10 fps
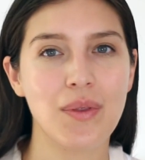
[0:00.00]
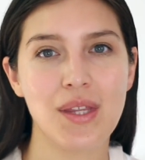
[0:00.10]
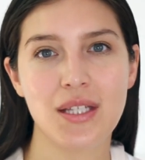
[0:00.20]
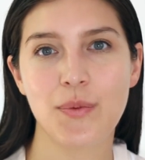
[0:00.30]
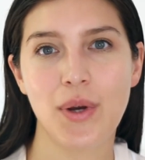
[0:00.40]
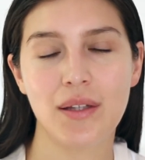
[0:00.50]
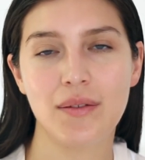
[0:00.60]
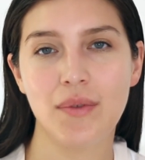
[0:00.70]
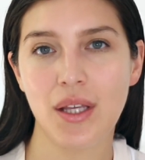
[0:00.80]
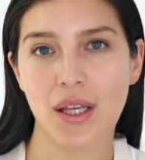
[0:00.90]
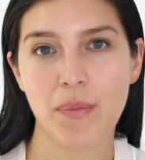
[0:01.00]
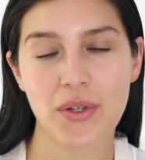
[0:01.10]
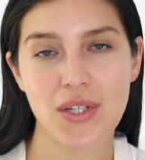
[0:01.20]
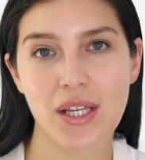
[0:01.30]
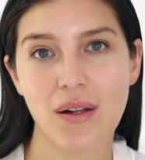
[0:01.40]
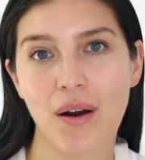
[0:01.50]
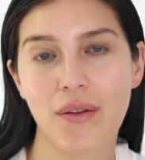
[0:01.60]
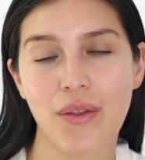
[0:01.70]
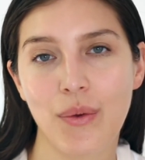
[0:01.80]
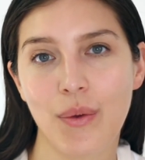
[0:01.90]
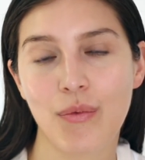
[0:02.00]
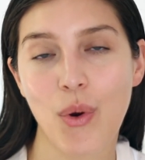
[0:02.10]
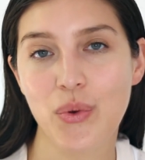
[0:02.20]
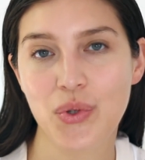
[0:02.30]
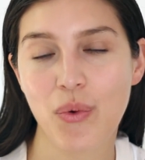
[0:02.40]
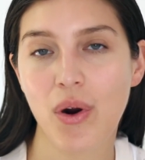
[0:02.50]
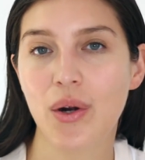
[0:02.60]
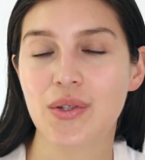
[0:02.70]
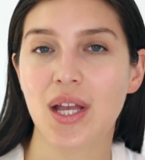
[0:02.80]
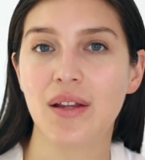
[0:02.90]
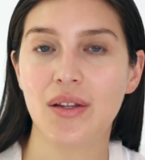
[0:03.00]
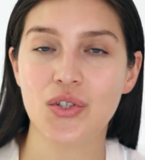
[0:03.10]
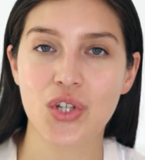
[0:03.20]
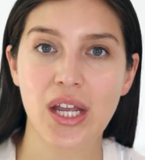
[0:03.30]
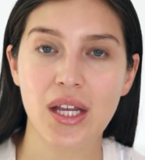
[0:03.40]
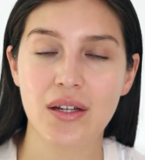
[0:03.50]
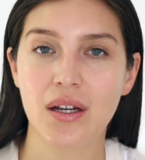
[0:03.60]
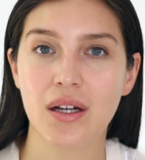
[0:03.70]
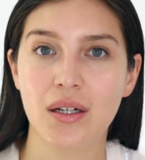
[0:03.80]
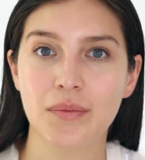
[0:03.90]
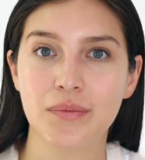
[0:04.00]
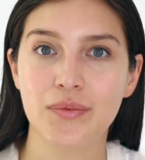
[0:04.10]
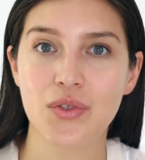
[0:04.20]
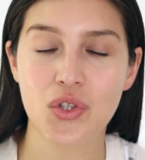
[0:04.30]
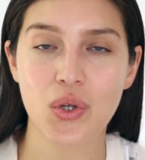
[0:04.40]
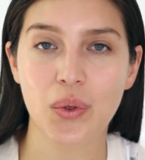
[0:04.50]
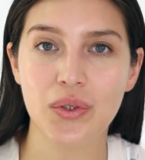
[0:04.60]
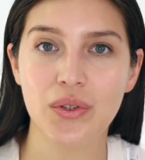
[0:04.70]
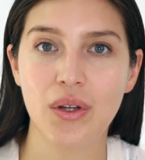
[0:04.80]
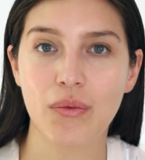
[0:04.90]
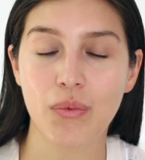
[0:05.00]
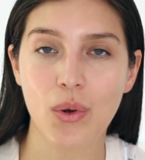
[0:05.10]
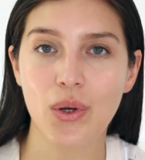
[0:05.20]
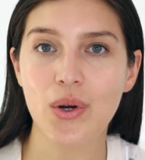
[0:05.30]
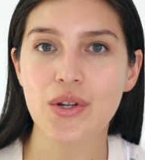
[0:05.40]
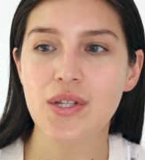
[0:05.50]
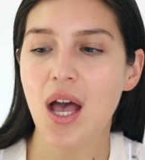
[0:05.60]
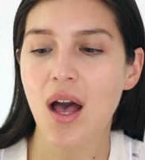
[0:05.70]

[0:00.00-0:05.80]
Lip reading: this one in particular, the rose quartz and the jade stone rollers,